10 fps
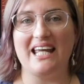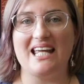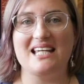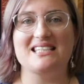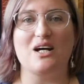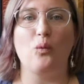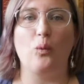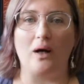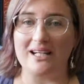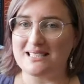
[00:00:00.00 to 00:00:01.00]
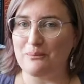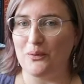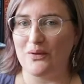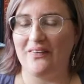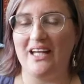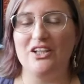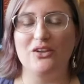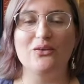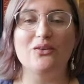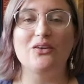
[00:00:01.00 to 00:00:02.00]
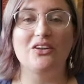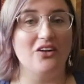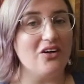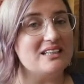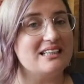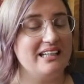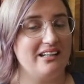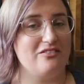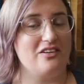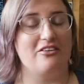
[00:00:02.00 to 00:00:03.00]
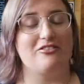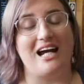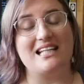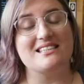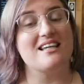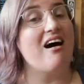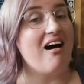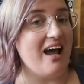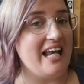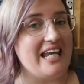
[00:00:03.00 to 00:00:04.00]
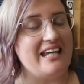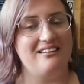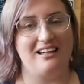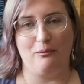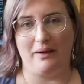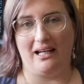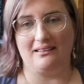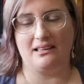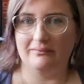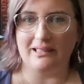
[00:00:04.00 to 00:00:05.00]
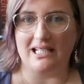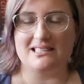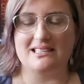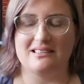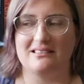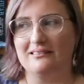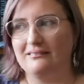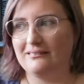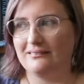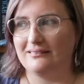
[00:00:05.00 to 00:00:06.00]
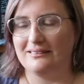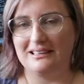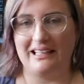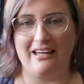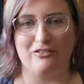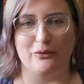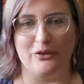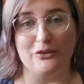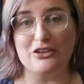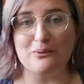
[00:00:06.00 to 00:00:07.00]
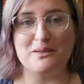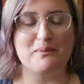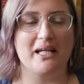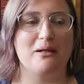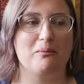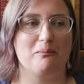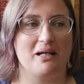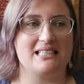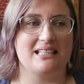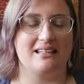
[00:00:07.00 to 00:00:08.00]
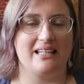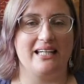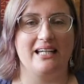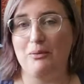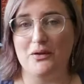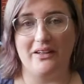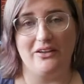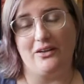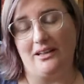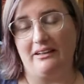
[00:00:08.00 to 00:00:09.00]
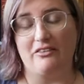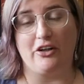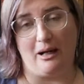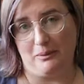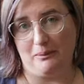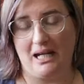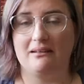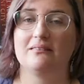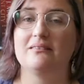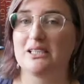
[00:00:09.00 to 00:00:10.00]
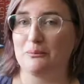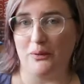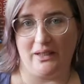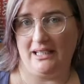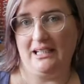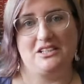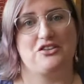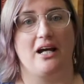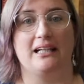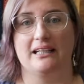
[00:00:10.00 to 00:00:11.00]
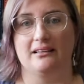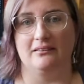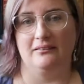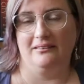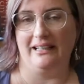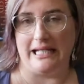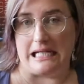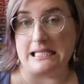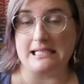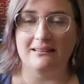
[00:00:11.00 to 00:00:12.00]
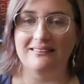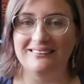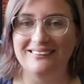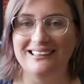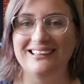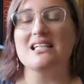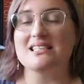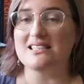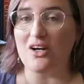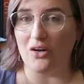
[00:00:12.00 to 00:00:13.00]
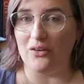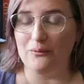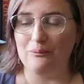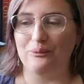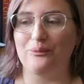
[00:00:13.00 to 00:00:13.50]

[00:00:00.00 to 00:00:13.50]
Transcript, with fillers: is, what is a book that you could not give a rat's hiney about? That's careful YouTube speak, but basically a book that you can give a crap about, to put it in Australian-ese. So